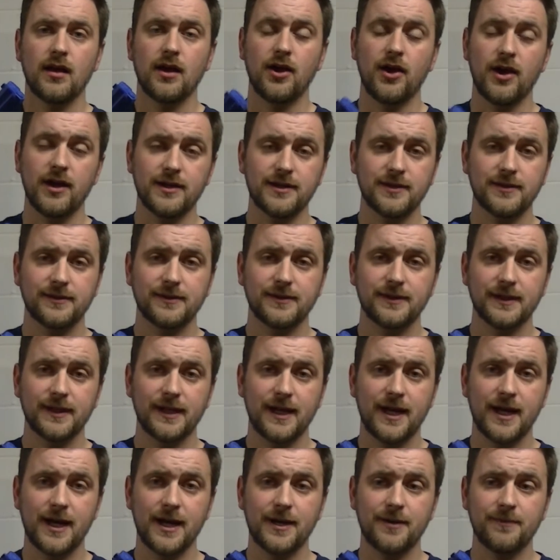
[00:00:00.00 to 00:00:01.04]
Alright,
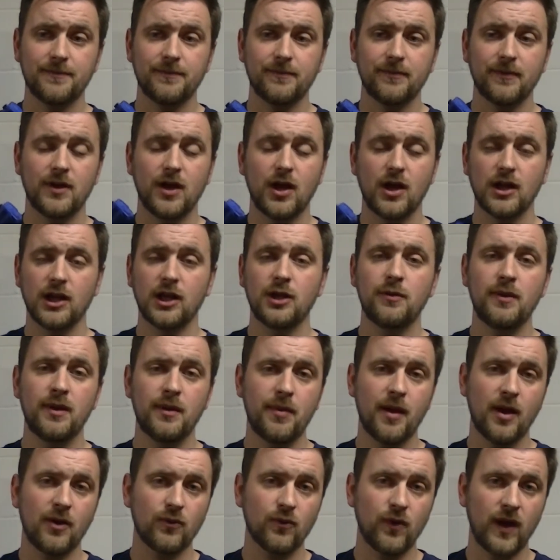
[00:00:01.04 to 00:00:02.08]
a little bit
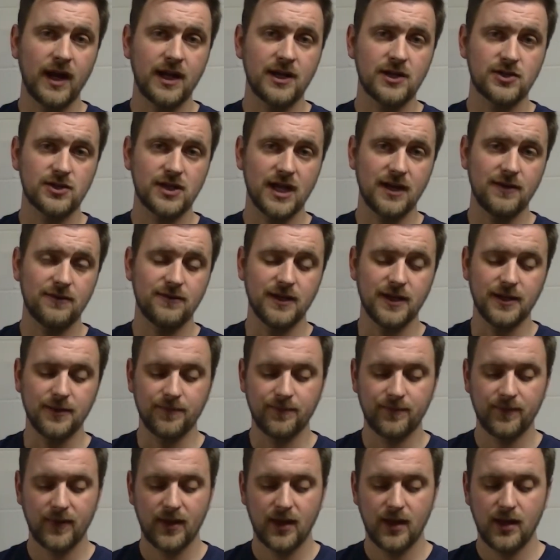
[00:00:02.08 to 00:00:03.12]
about range safety.
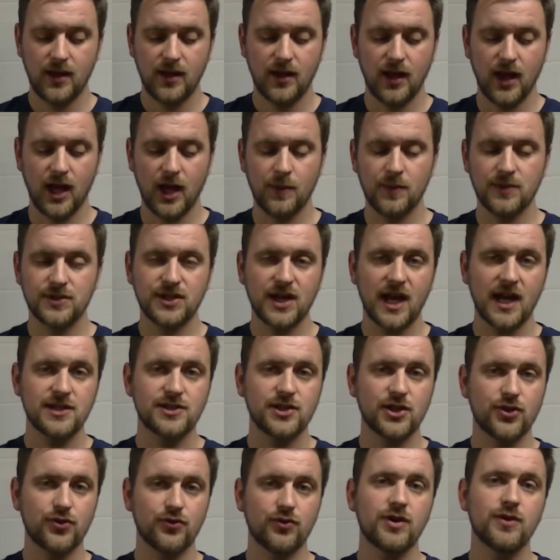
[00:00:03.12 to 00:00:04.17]
Besides
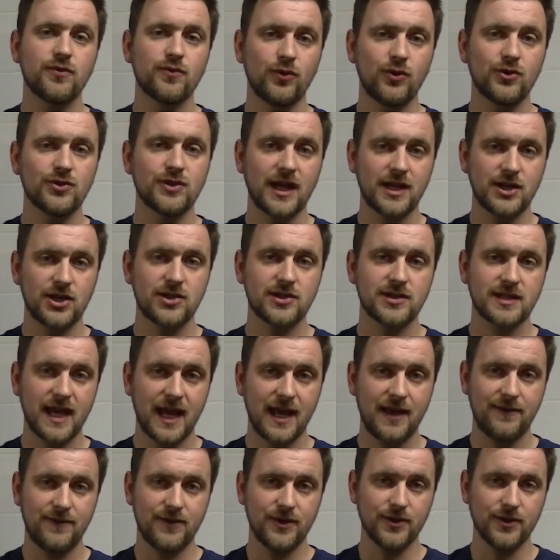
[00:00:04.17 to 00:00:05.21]
the 3 rules I just gave